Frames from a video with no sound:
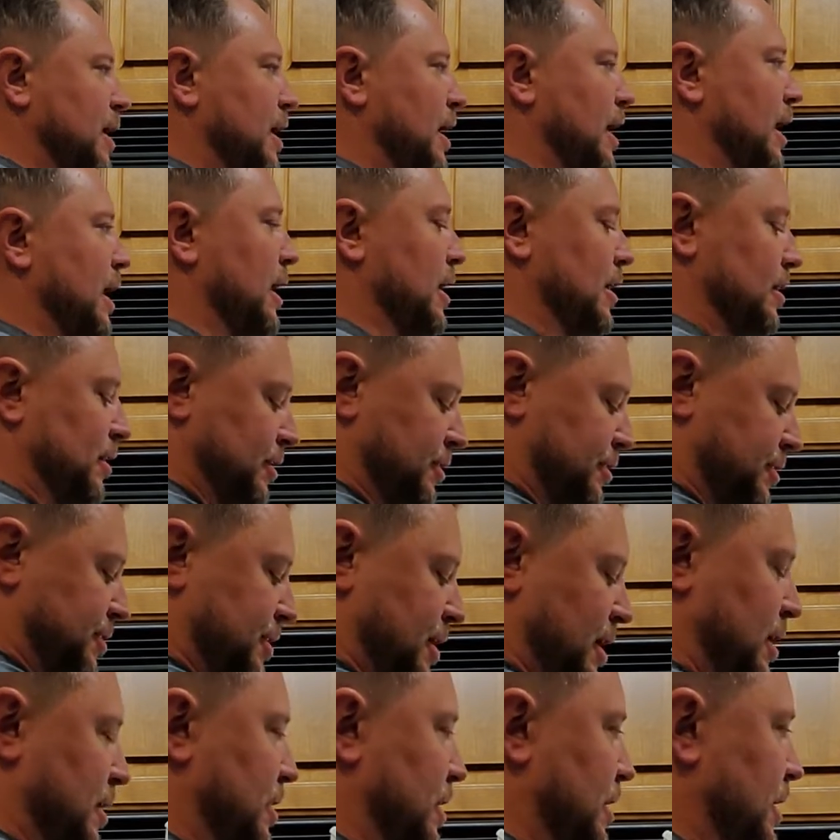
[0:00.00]
and let's
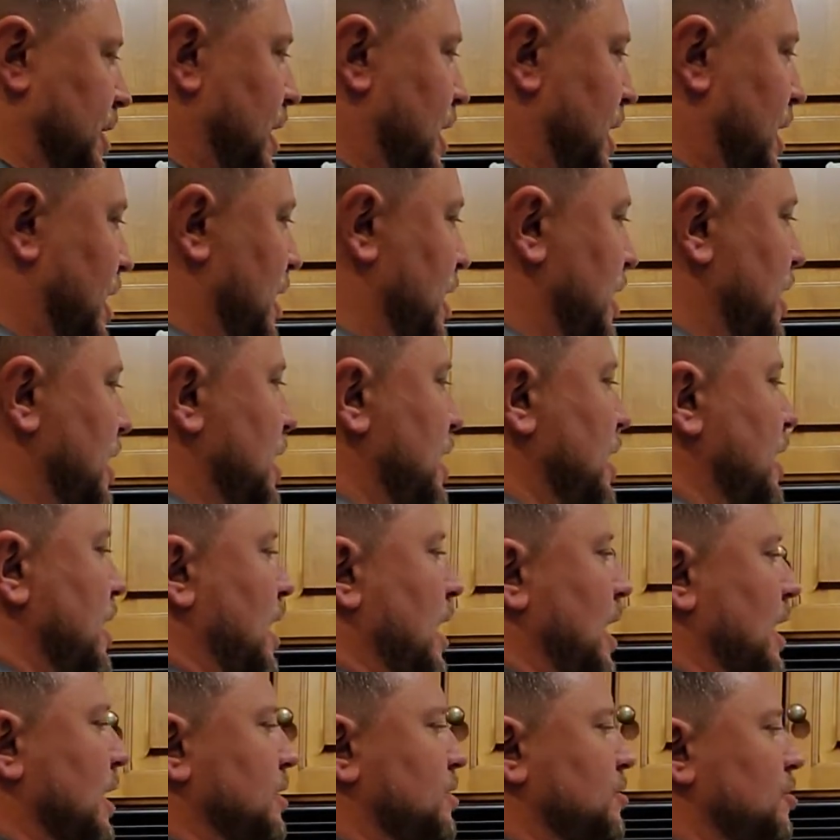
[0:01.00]
say that
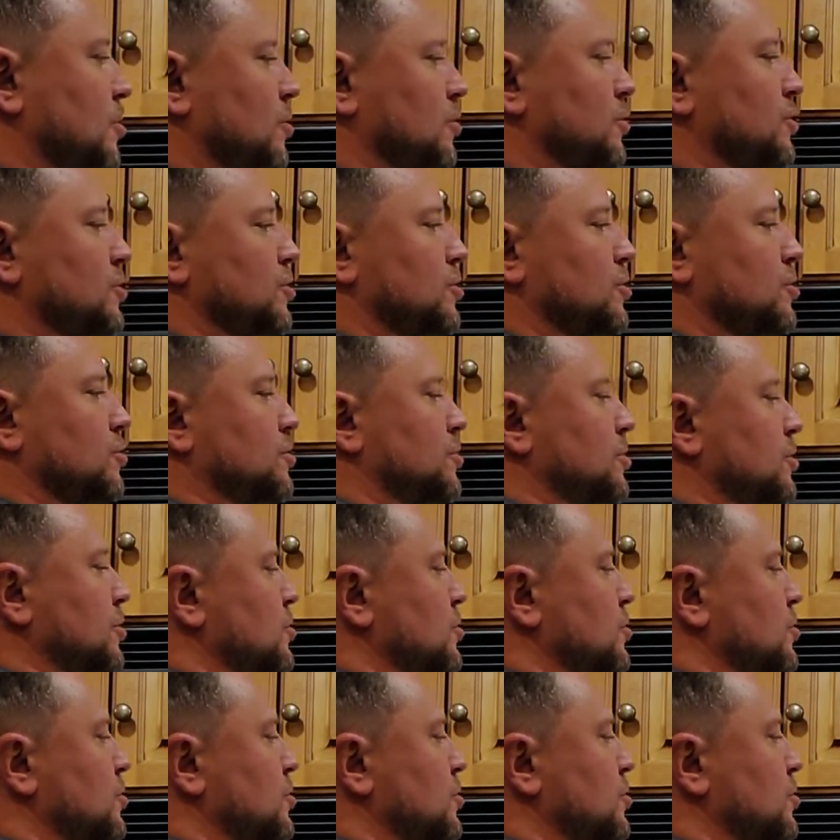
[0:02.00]
I told you to